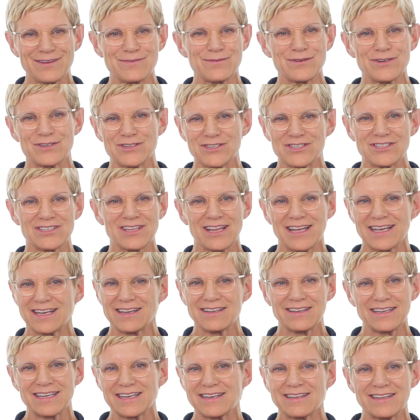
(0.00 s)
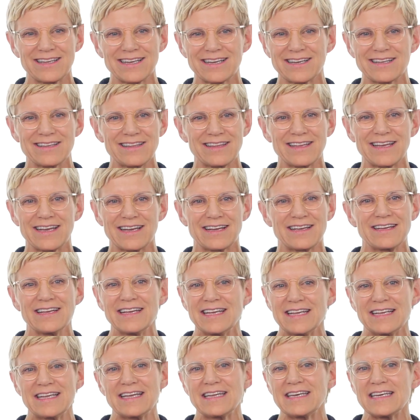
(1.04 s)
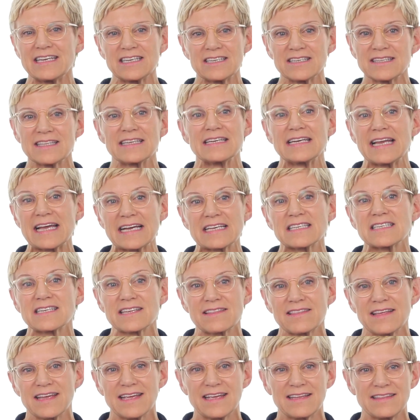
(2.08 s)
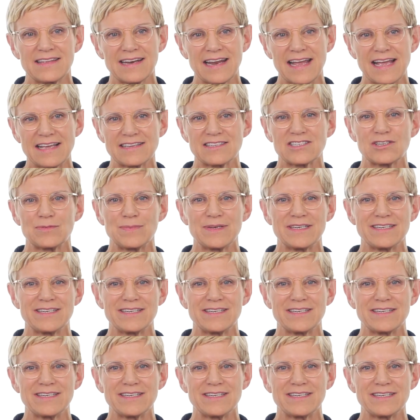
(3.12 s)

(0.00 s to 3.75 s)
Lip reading: We're just like click, click, click, getting to the next thing that has to be